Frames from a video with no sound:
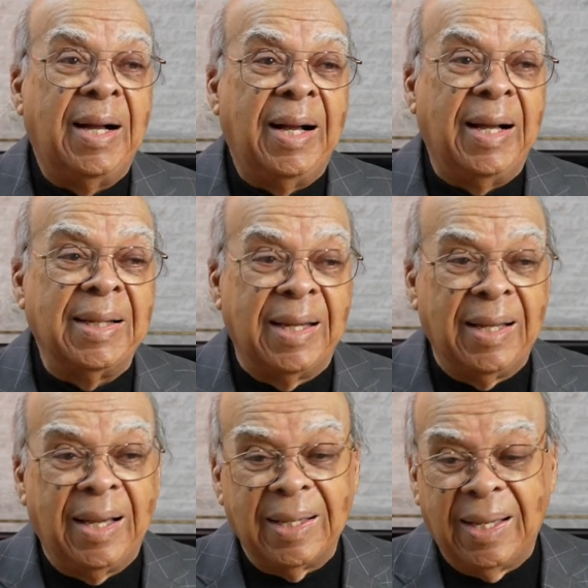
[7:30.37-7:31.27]
I
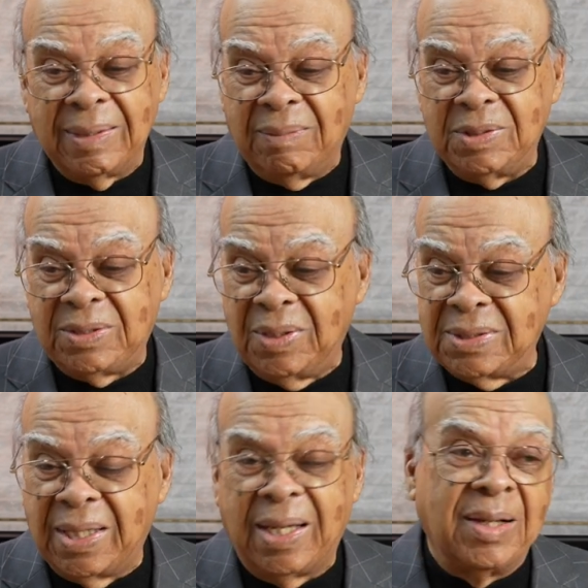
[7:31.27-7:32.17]
got I, I, was so
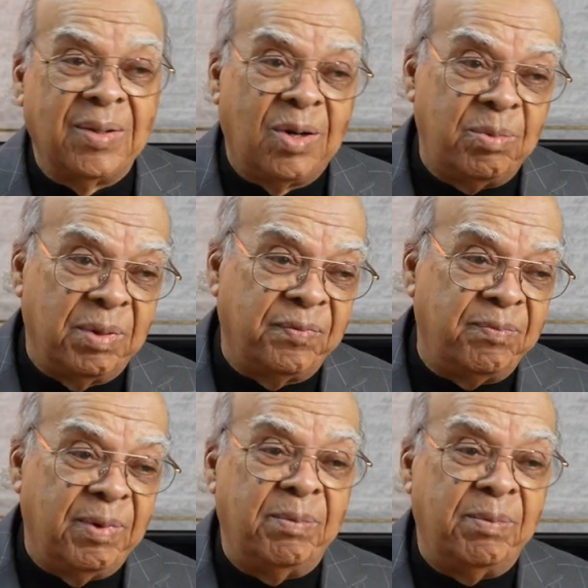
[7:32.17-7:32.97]
excited. I called my,